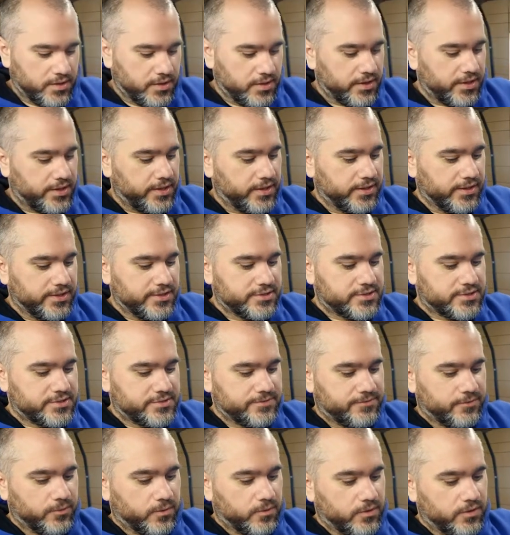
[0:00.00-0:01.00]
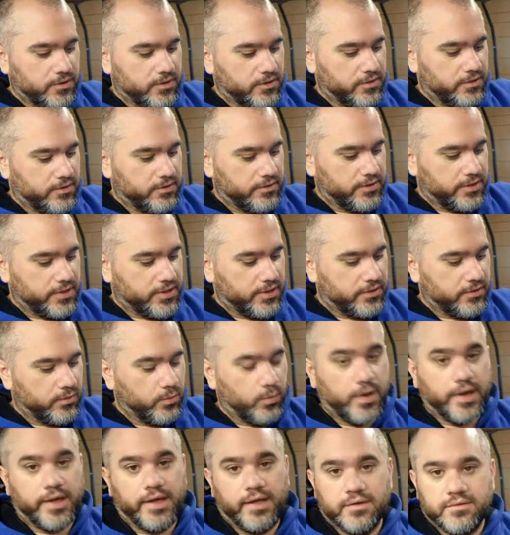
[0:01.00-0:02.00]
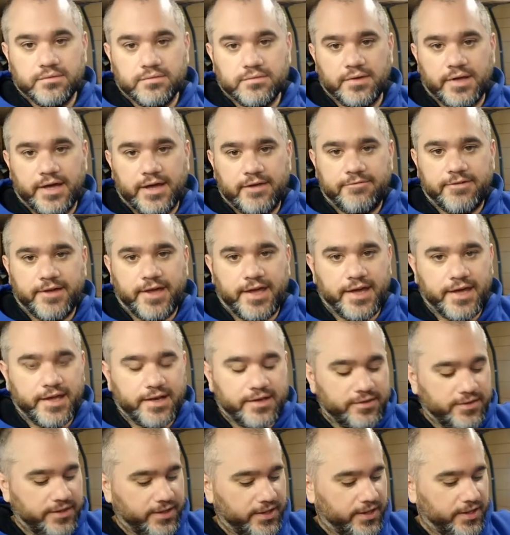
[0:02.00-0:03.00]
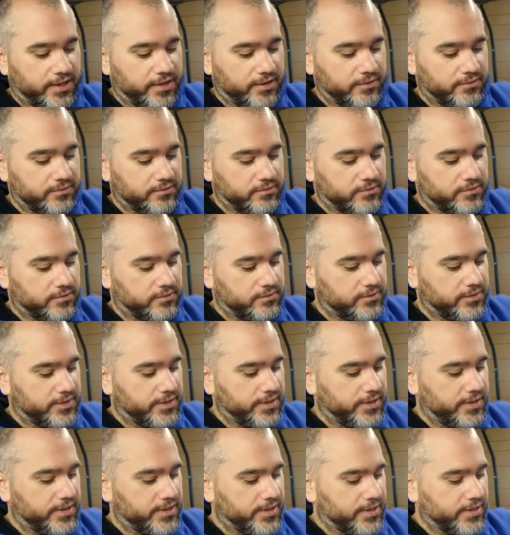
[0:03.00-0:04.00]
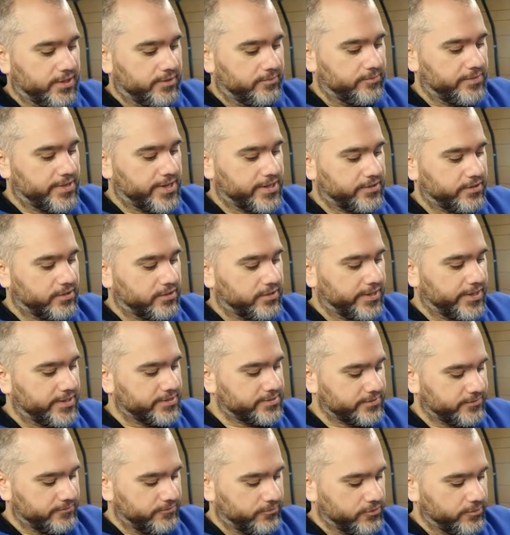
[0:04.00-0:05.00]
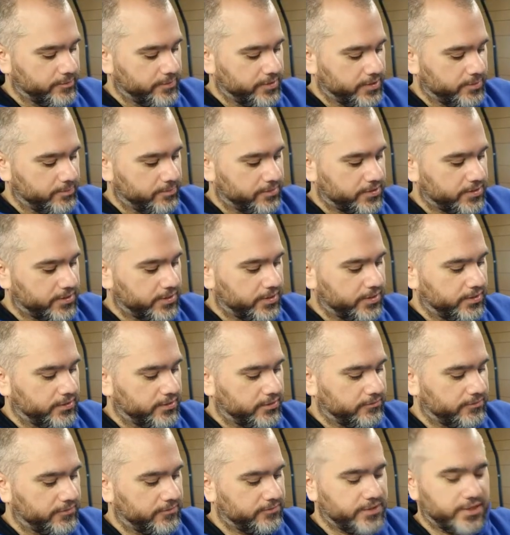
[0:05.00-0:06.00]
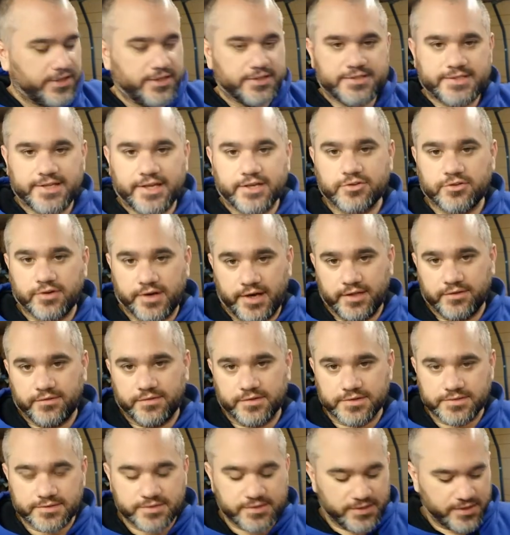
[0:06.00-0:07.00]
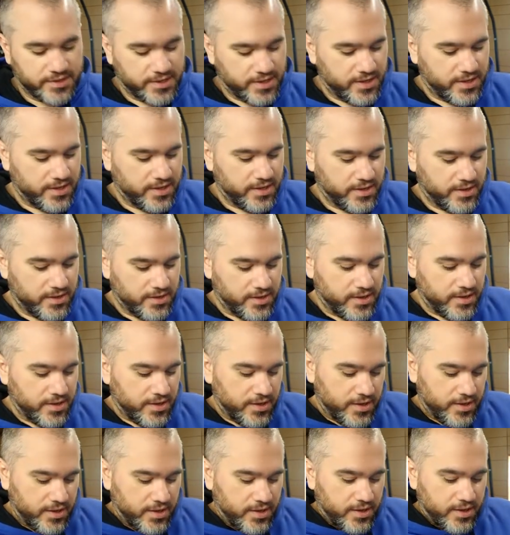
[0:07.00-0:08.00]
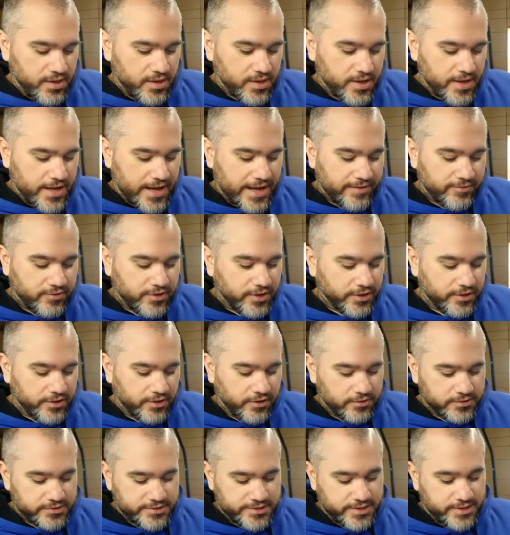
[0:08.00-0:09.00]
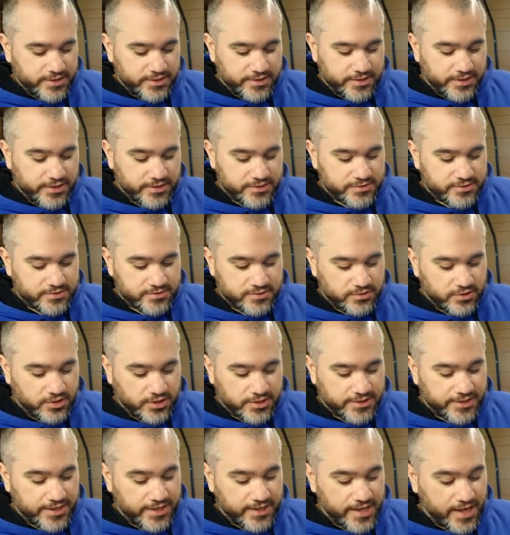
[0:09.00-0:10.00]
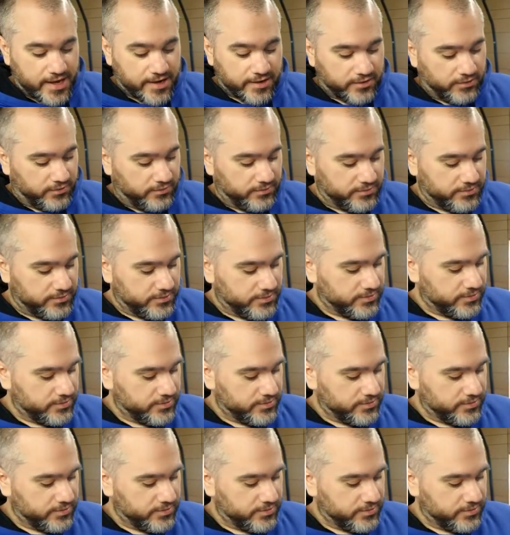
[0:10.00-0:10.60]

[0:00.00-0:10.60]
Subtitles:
At least for the color white. I've had the not the classic formula, but the 15-cent transfers. I've done those and it's looked identical.